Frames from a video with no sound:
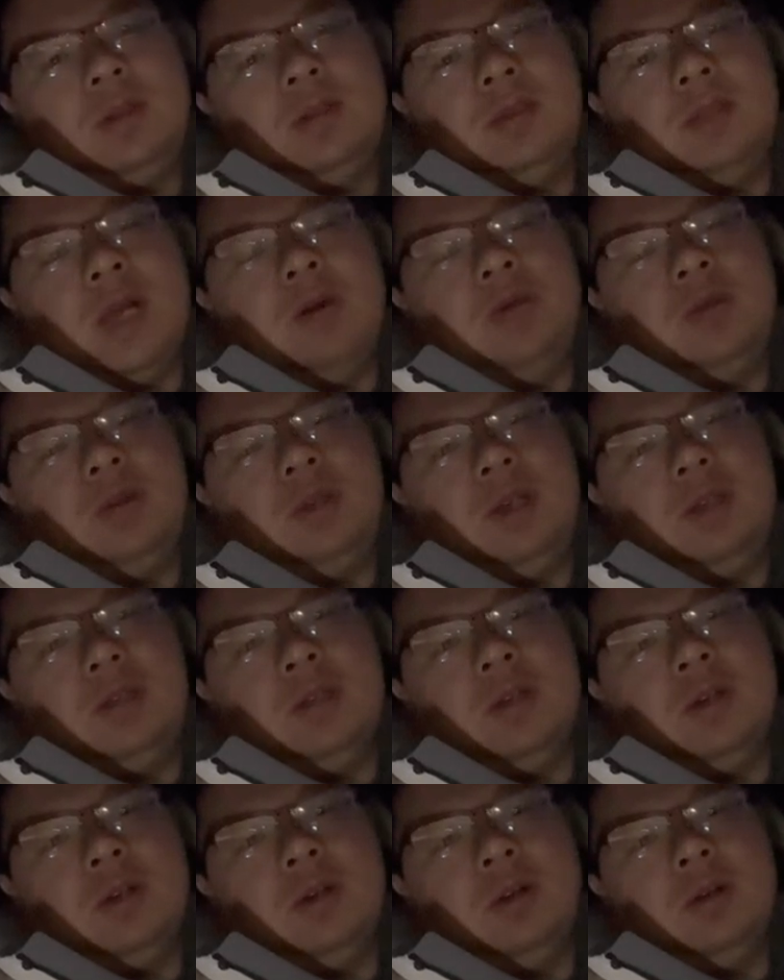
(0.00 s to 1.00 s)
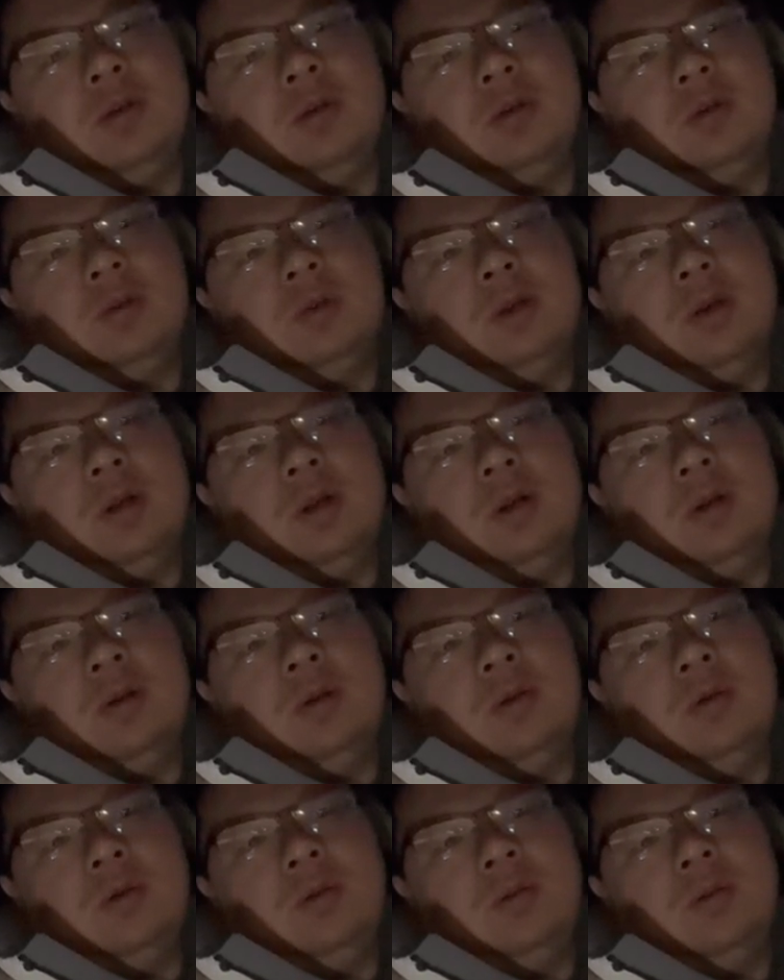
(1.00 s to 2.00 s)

several days ago, uh,